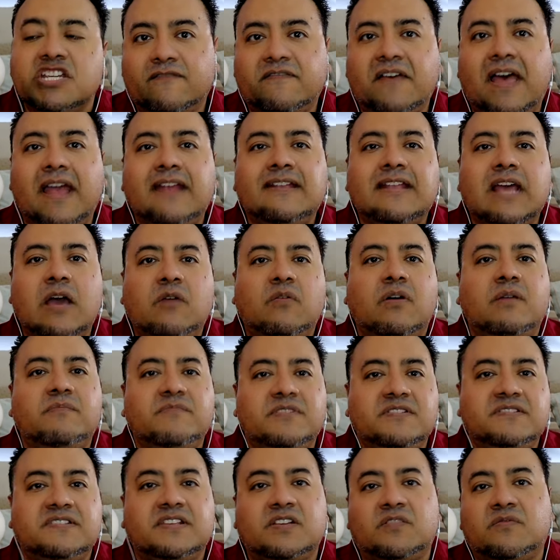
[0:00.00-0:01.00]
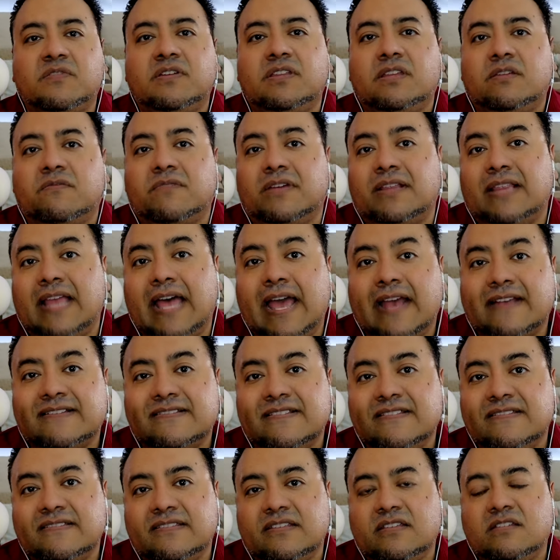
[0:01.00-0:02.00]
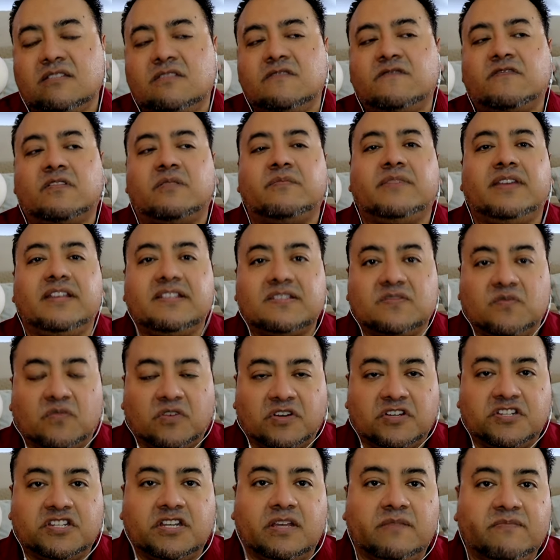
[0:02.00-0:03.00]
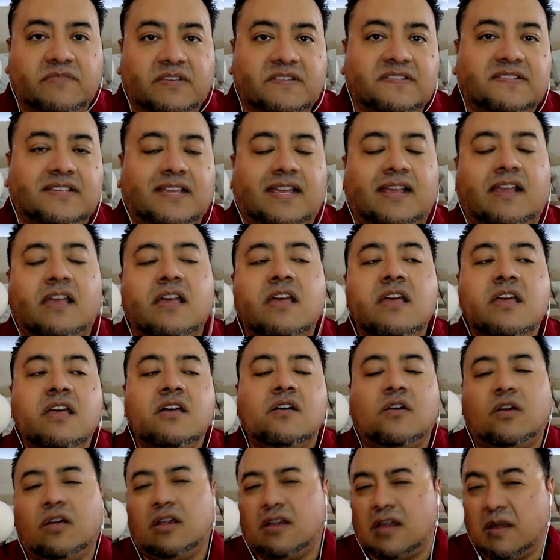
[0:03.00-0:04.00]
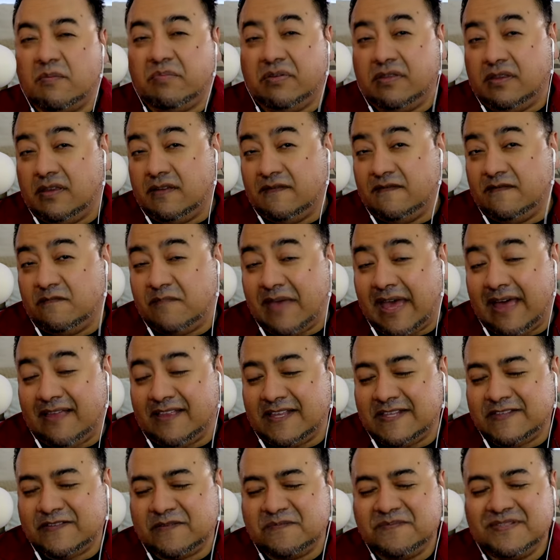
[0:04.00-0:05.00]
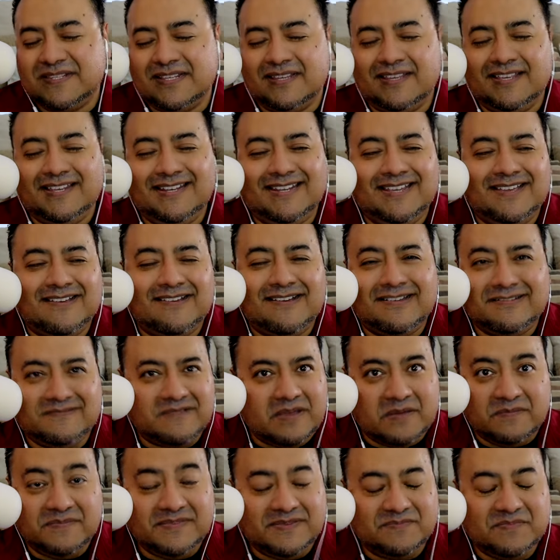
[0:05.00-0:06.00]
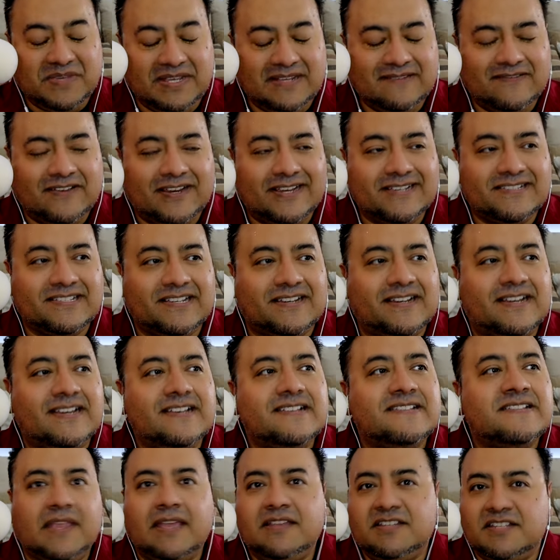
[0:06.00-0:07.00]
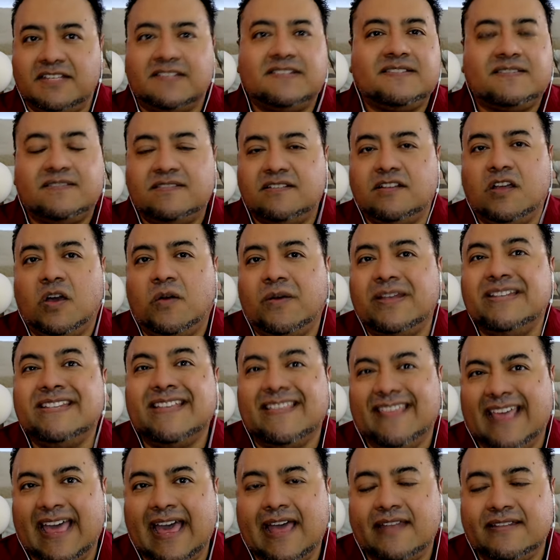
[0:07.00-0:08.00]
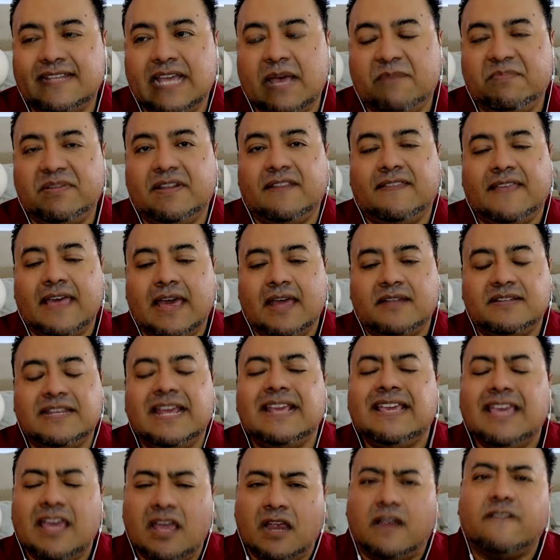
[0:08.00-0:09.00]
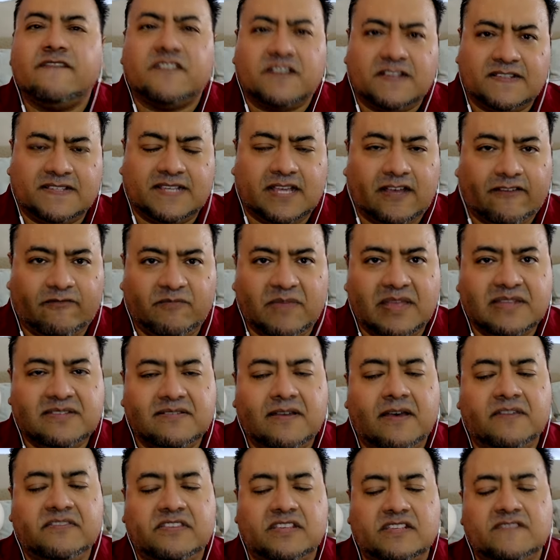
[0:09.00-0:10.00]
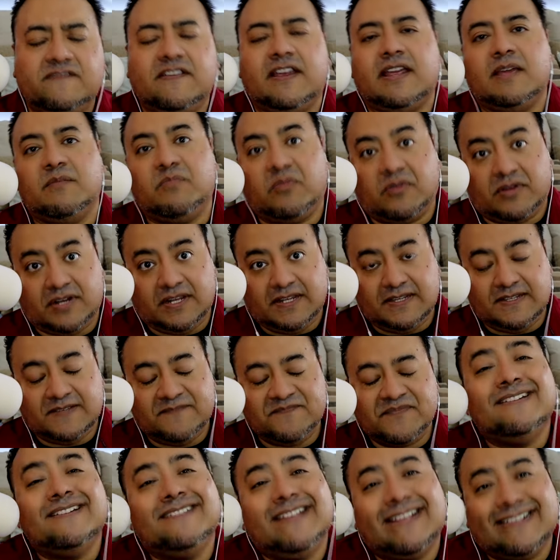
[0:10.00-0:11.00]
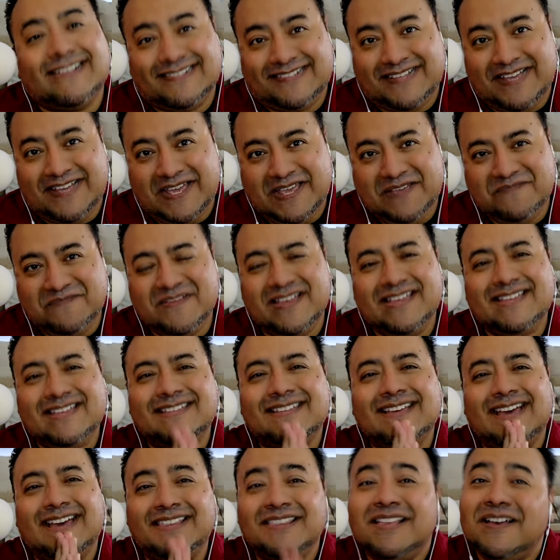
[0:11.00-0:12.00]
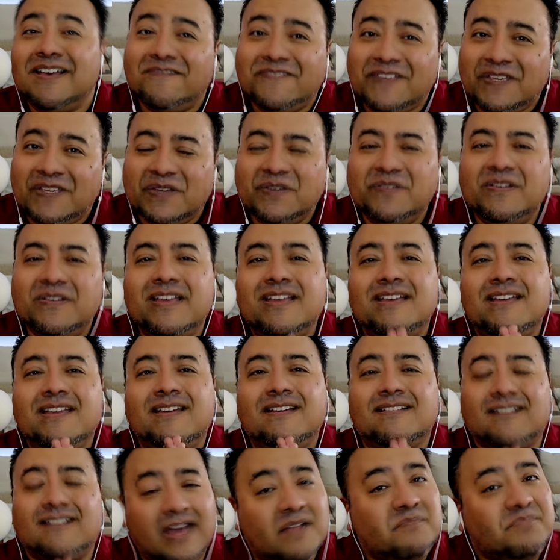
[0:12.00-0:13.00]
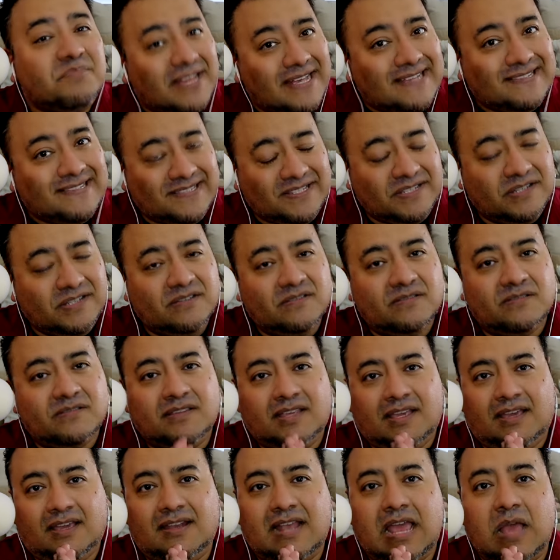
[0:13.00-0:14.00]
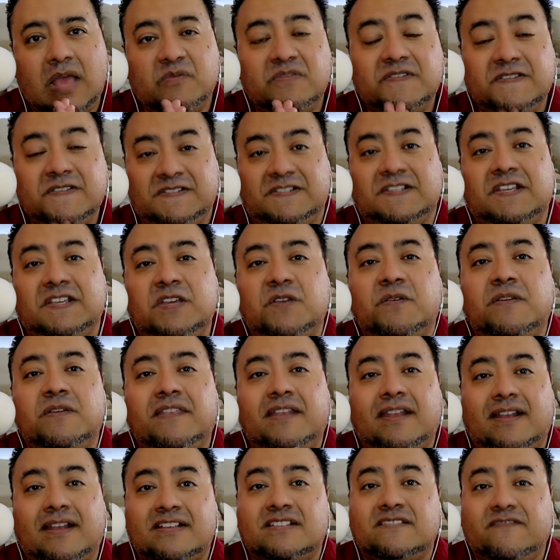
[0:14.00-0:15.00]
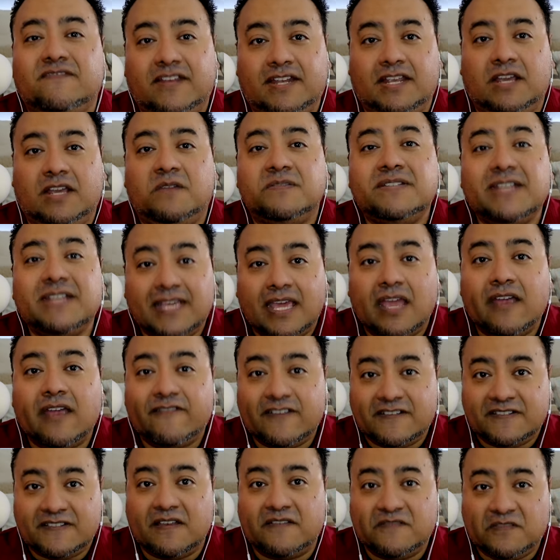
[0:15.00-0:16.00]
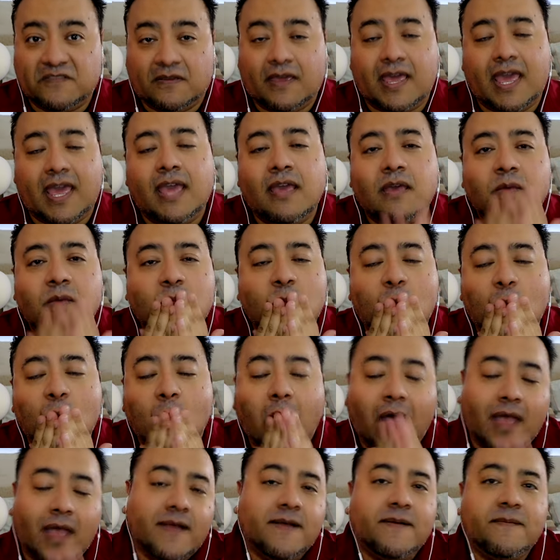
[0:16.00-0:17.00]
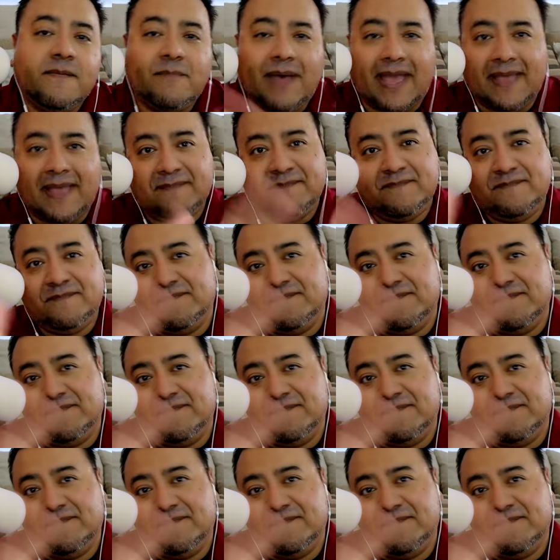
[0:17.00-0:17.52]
Find out what music really relaxes you. For me, it's worship music or a couple of ballads from Celine Dion. I'm being very serious. And just go into that, tap into that. Take care of yourself. Mental health is very important. Till next time, I love you. God bless you. And I will see you in the next video. Take care of yourselves, okay? Mwah. Bye.